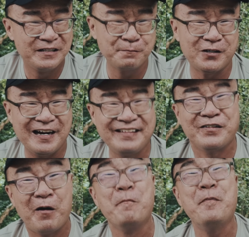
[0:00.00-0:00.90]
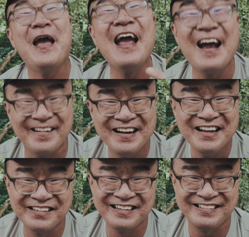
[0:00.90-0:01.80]
the price compared
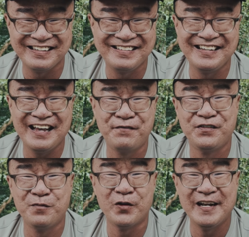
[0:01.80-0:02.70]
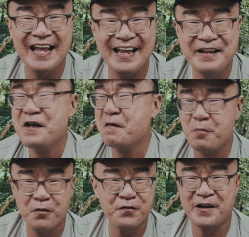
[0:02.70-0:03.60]
to the 60 f2.8.
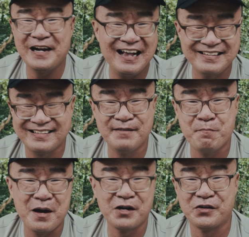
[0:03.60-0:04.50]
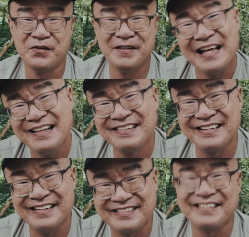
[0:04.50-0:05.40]
Both are excellent macro
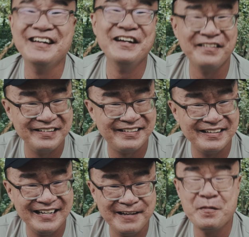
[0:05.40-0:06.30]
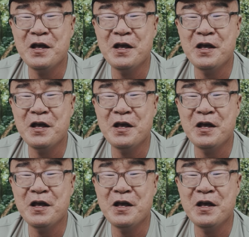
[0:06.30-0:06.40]
lenses. Recently,